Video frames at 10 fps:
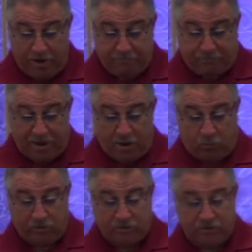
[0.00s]
white
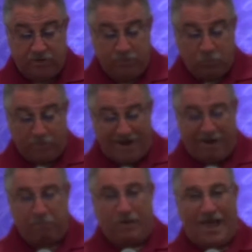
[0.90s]
flowers were
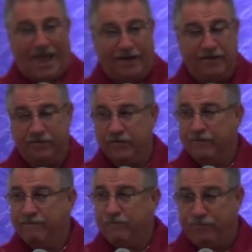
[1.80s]
now black,
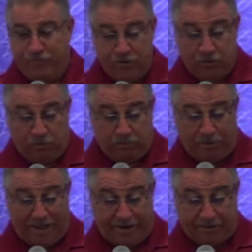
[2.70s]
funeral
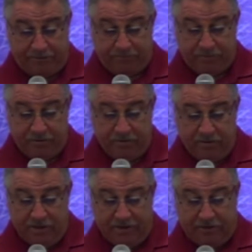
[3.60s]
black.
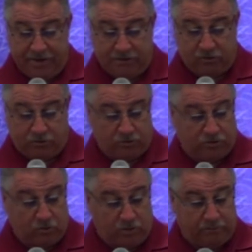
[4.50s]
An electrical
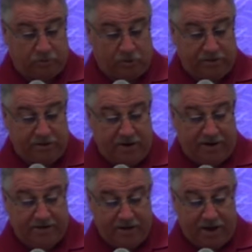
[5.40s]
storm during the
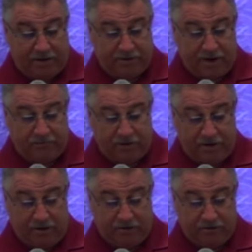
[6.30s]
night knocked out
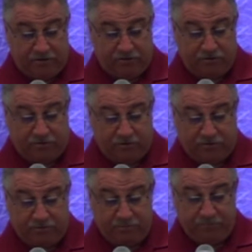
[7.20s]
the air-conditioned
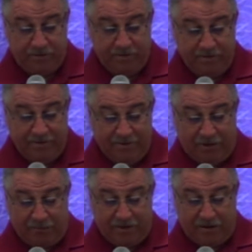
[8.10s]
system.
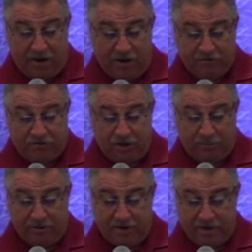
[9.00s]
On that hot
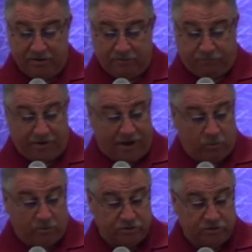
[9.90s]
summer day, the
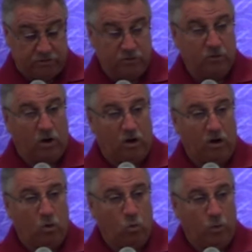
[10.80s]
flowers
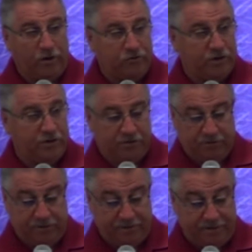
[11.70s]
wilted
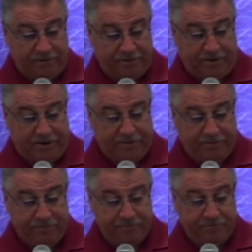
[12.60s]
and died.